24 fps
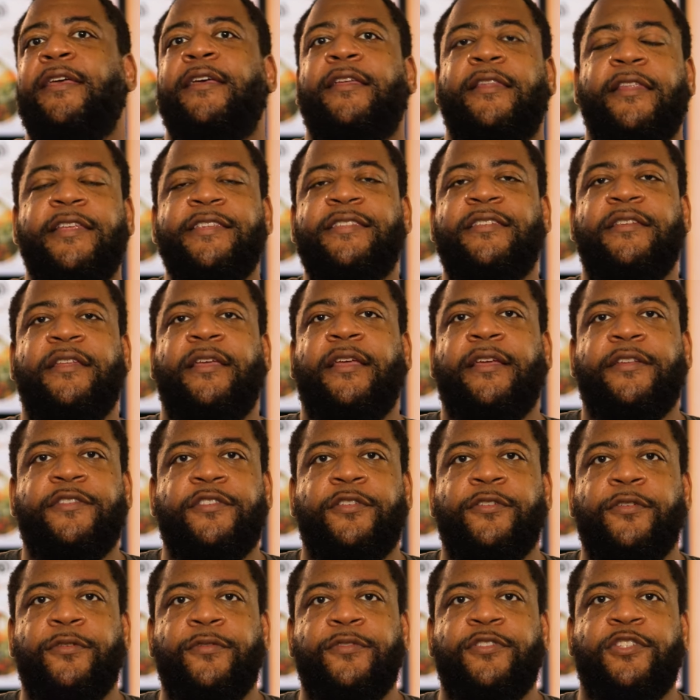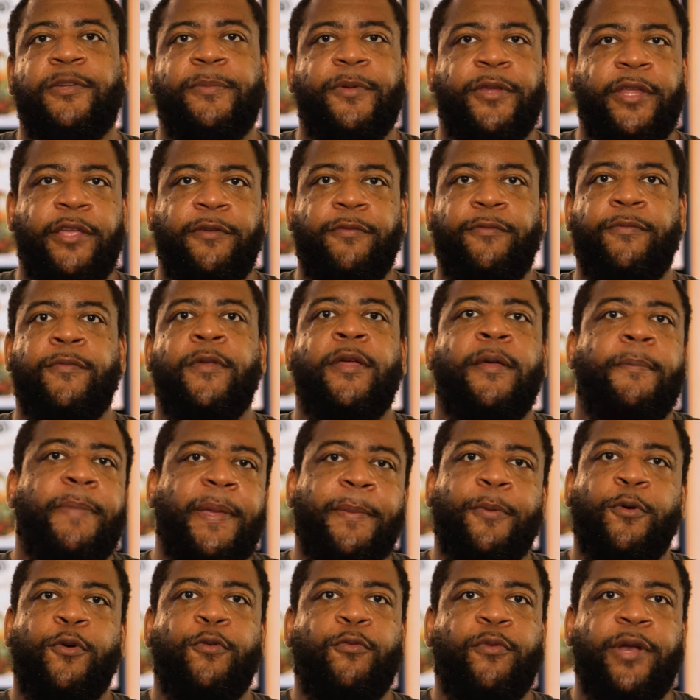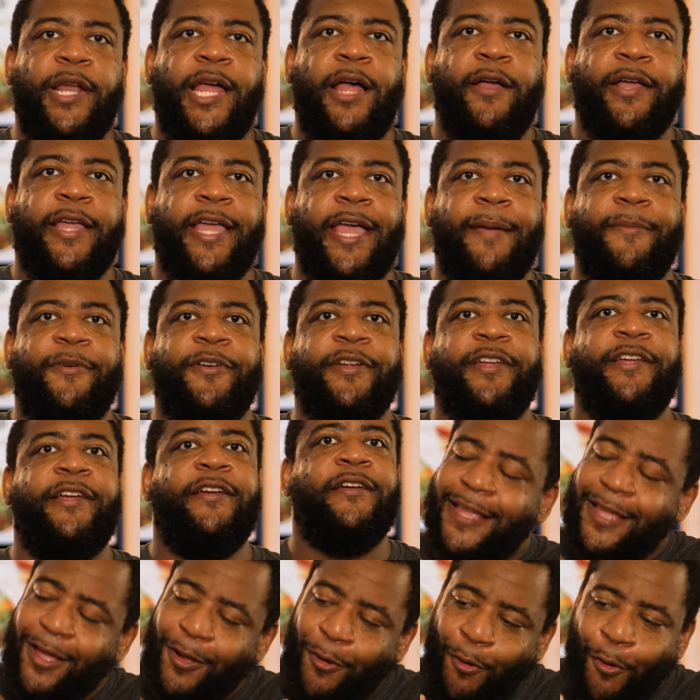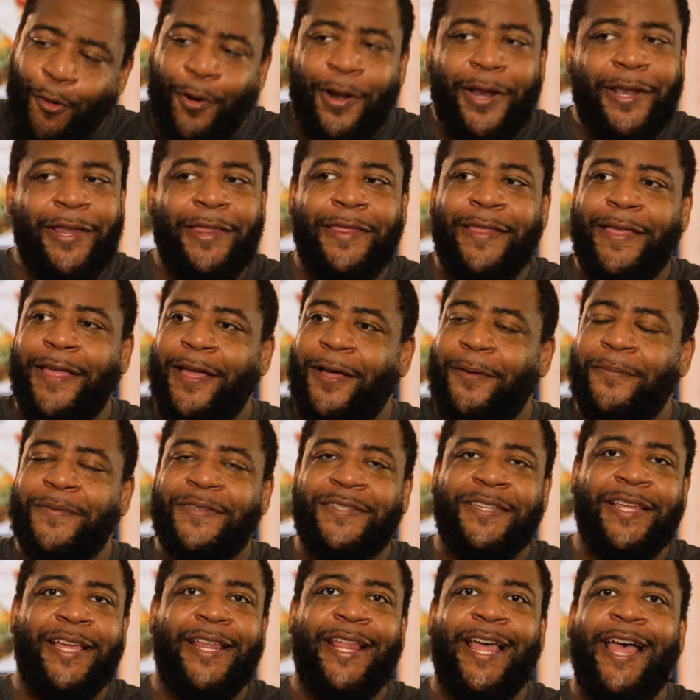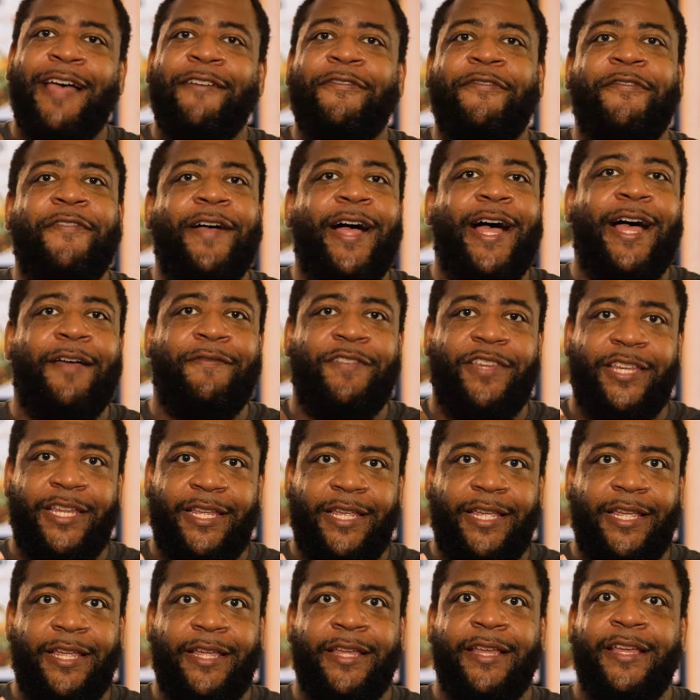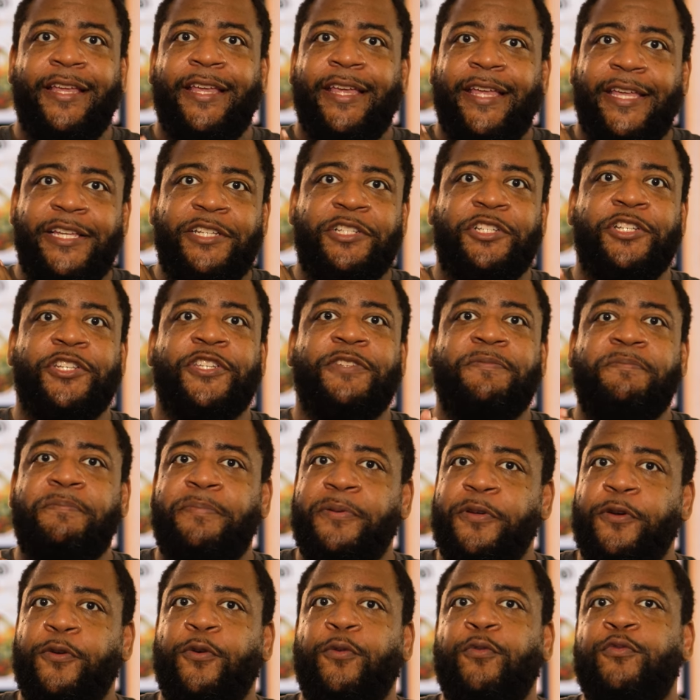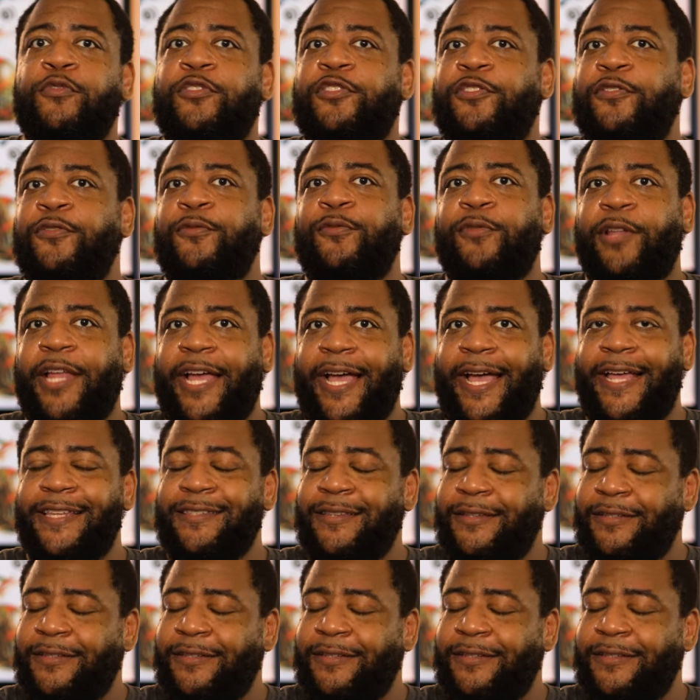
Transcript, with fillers: Listening to some of the people who rent out camera gear, according to them, say that five D is just built to last.